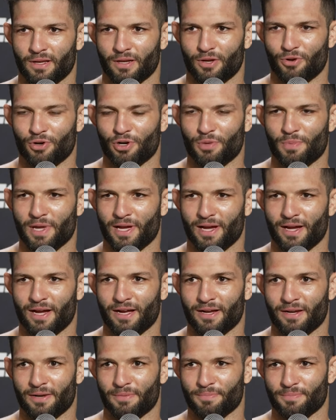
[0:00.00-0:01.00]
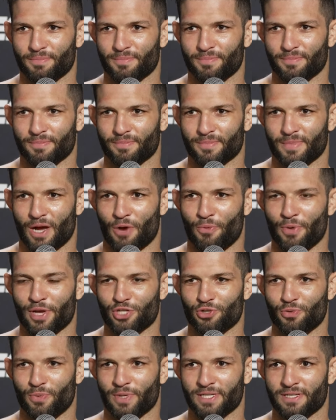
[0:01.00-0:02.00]
could be a, a way
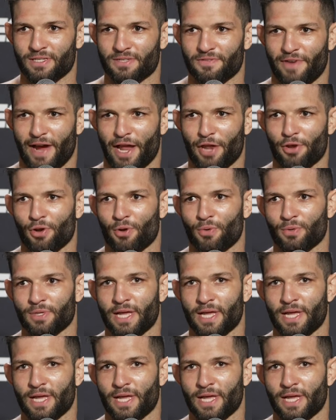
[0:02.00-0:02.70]
to win this fight, you know.